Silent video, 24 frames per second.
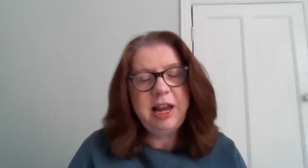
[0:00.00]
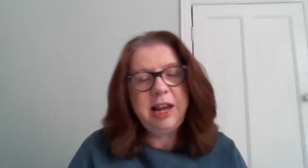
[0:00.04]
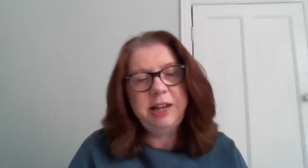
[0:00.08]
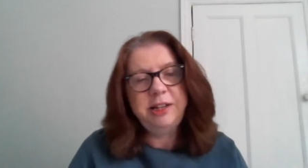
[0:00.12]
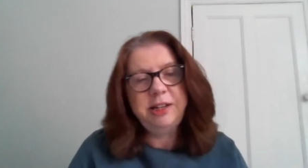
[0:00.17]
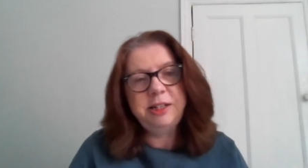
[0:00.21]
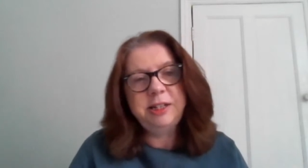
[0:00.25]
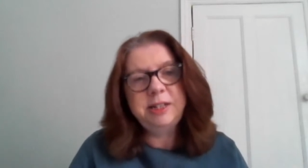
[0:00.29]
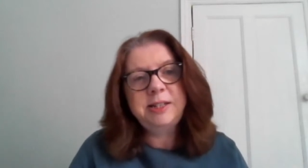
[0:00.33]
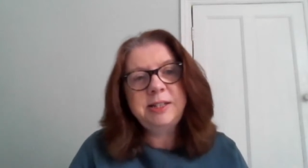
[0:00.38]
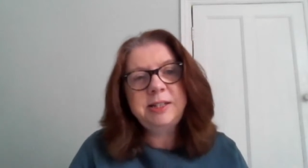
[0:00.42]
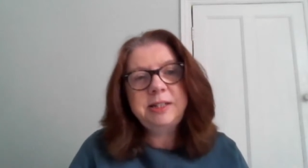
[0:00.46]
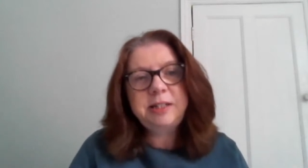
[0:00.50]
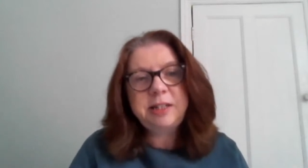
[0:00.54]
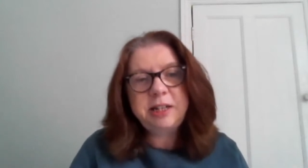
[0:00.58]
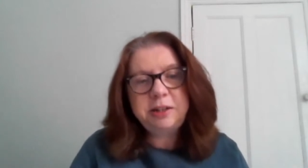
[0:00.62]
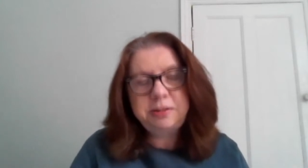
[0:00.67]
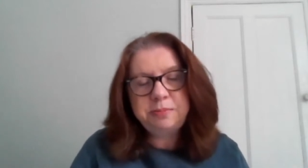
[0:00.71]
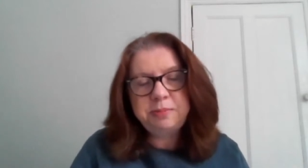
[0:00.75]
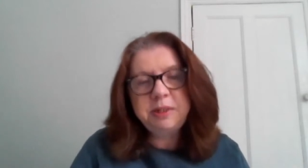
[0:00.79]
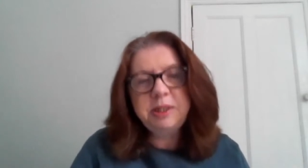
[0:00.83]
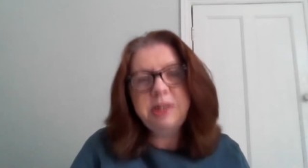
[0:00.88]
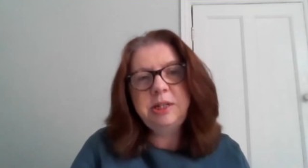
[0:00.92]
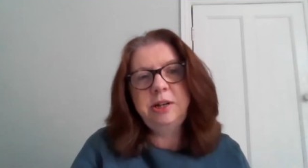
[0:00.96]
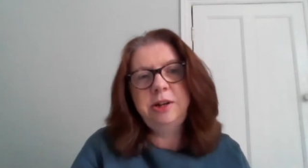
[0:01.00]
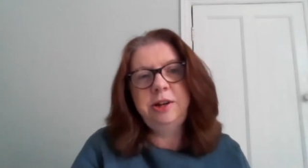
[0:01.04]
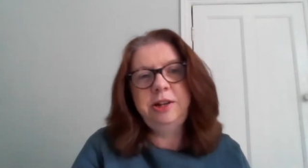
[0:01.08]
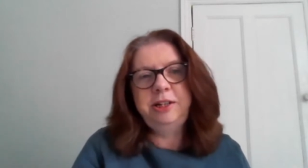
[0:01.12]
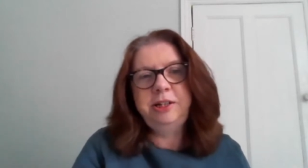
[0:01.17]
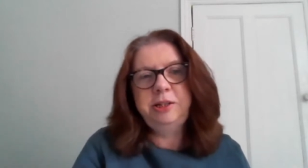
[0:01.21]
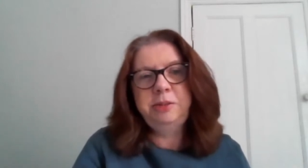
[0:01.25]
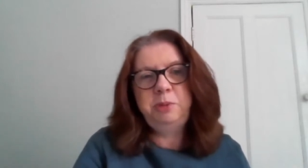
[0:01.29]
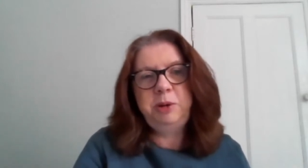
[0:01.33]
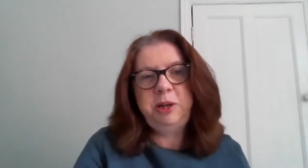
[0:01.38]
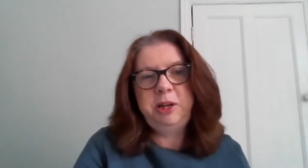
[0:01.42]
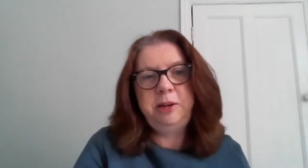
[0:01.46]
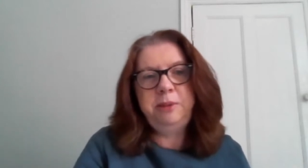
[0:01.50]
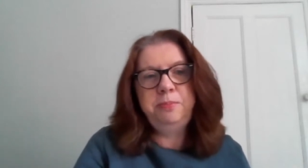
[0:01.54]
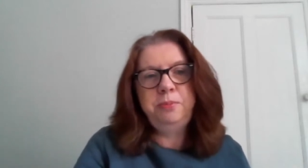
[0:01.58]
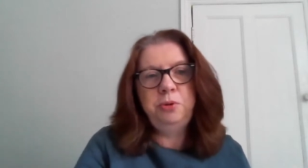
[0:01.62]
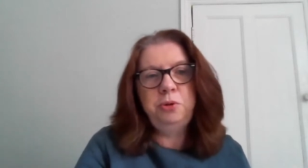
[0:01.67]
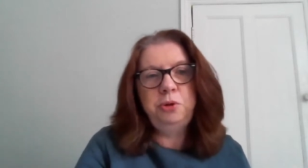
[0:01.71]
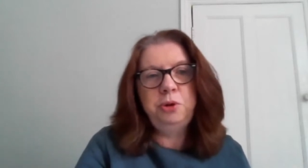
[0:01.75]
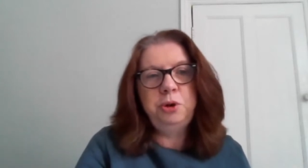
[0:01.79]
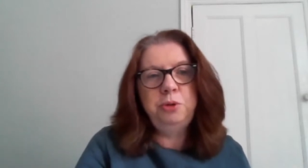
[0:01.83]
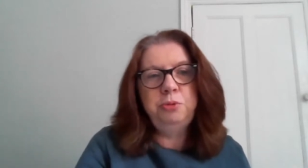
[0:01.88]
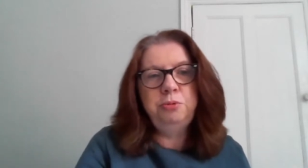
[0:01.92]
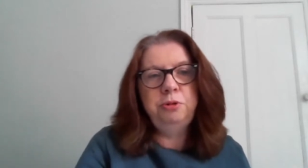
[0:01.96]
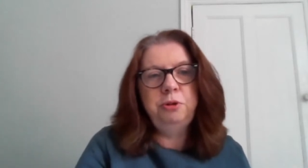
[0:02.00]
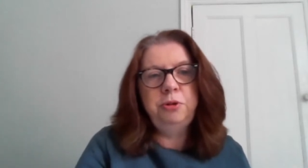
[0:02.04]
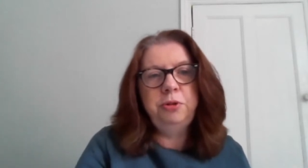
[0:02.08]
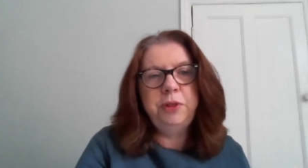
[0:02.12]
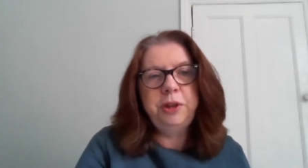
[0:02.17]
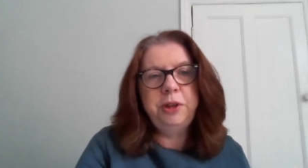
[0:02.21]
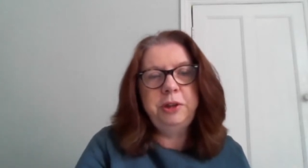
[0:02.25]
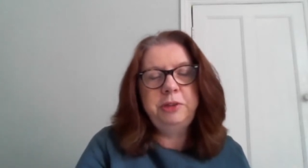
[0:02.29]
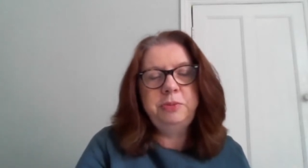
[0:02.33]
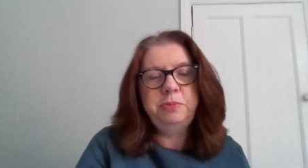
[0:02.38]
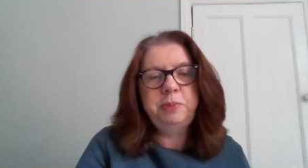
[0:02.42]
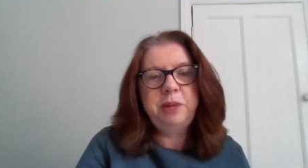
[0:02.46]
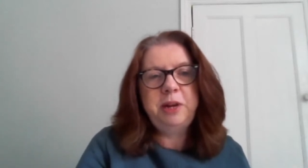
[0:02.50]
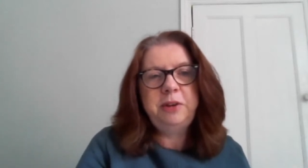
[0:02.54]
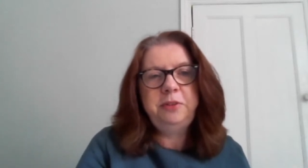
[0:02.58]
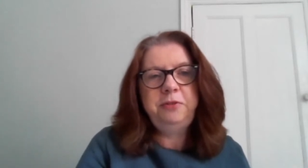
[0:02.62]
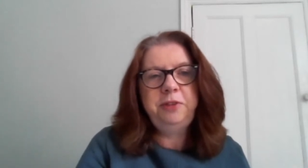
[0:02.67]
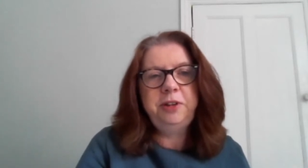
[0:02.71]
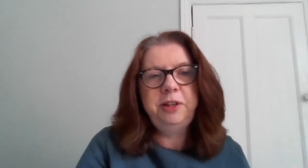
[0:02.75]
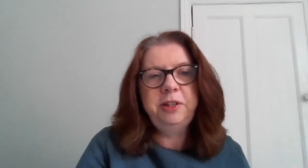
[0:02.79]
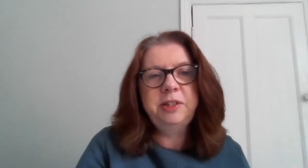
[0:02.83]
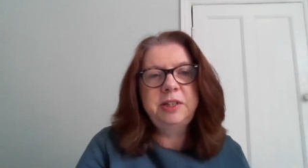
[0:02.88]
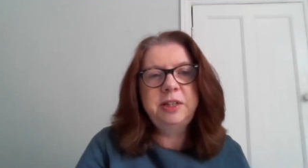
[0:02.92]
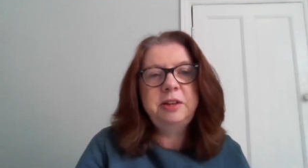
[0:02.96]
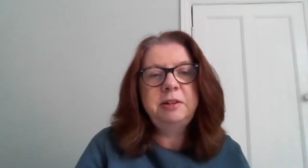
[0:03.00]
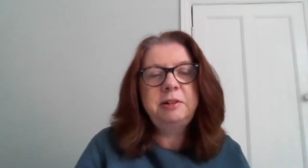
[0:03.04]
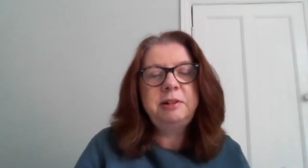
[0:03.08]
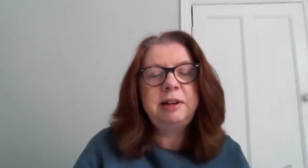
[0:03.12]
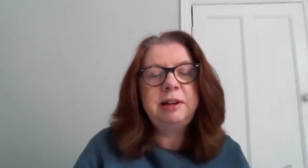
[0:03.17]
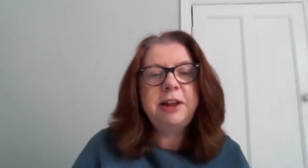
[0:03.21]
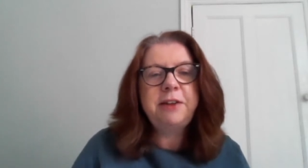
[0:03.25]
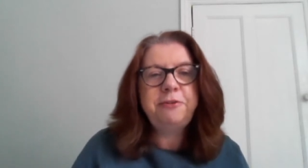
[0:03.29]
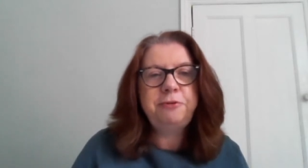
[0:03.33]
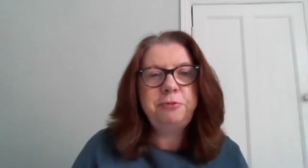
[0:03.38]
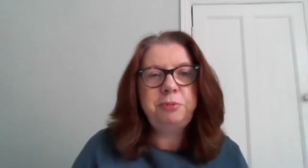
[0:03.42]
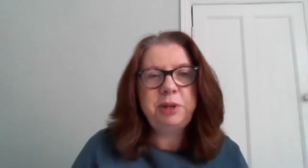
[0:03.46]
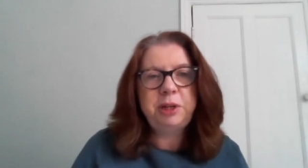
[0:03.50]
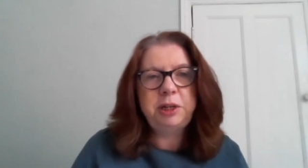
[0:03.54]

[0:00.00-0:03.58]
and to stigmatise people who were on those benefits. So they're left